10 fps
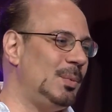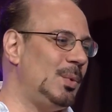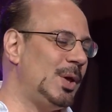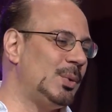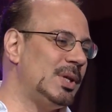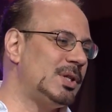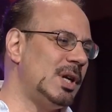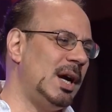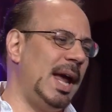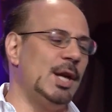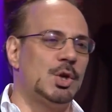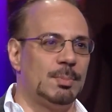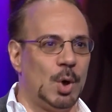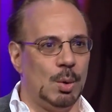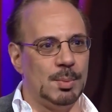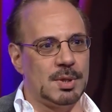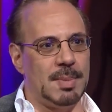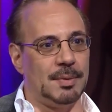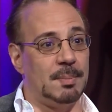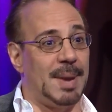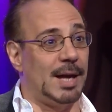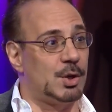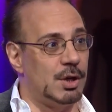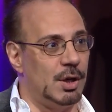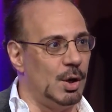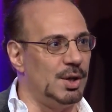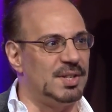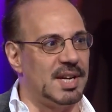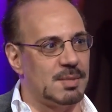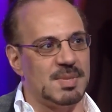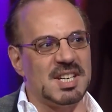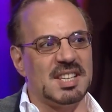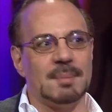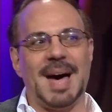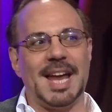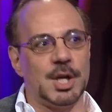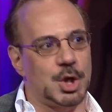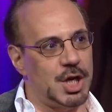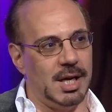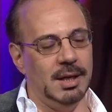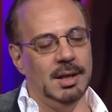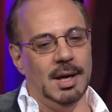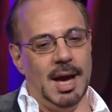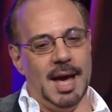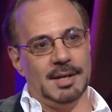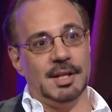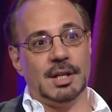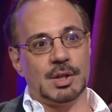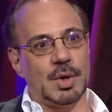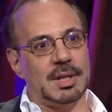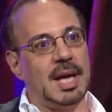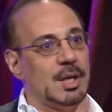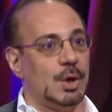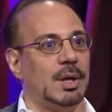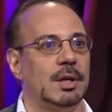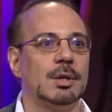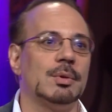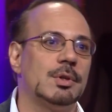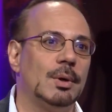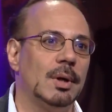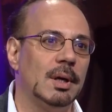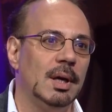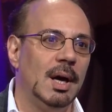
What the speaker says: whether it's ancient poems about the Banshee, Earl Desmond and the Banshee, and deconstructing that and turning it into a story.